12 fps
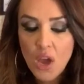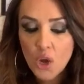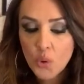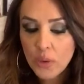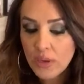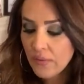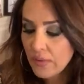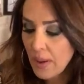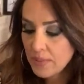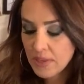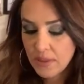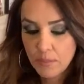Queen of
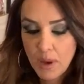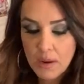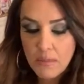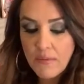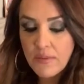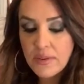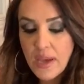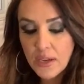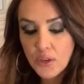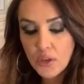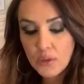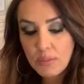Cups at the bottom of the deck.
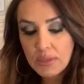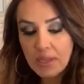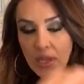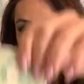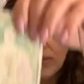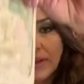You could be dealing with a